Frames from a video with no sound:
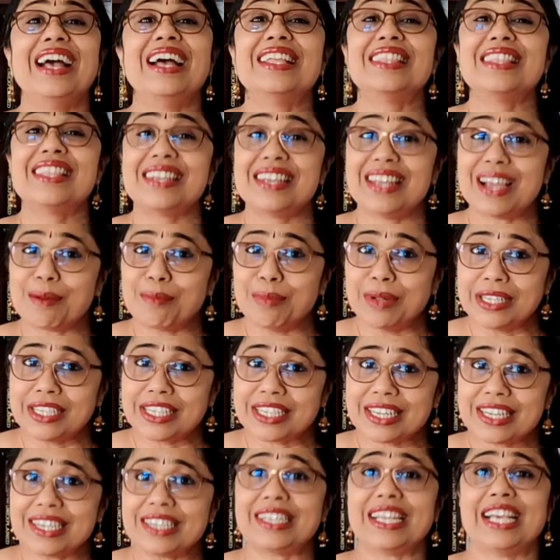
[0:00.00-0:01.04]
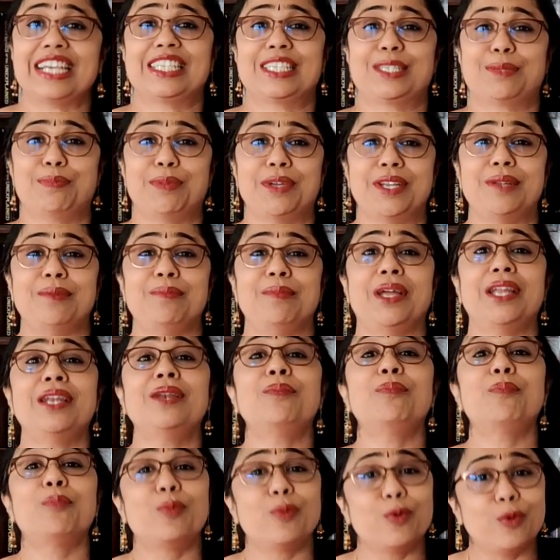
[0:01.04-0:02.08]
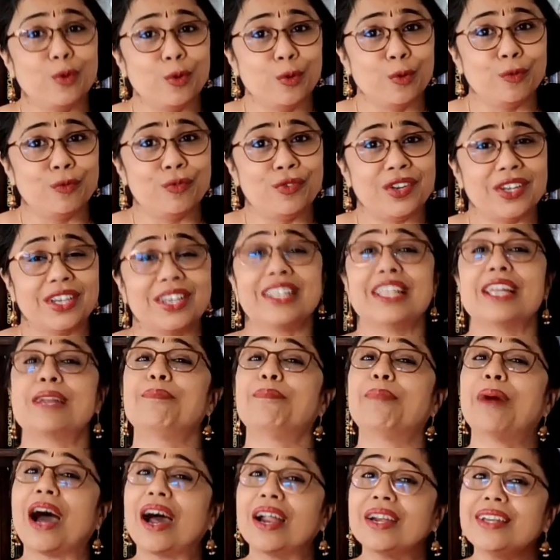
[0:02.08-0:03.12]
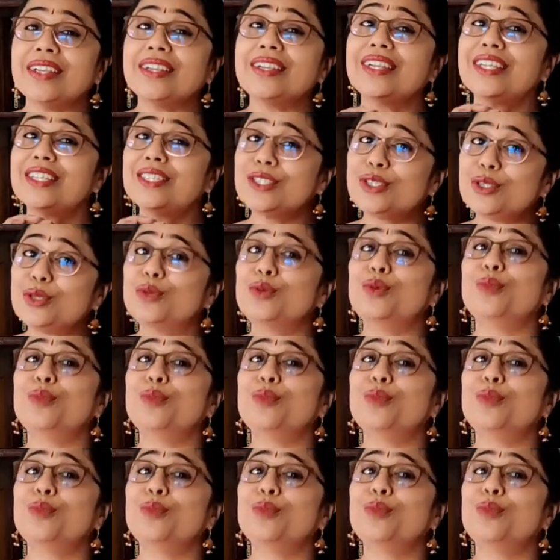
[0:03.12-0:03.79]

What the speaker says: The double slit experiment proved that particles too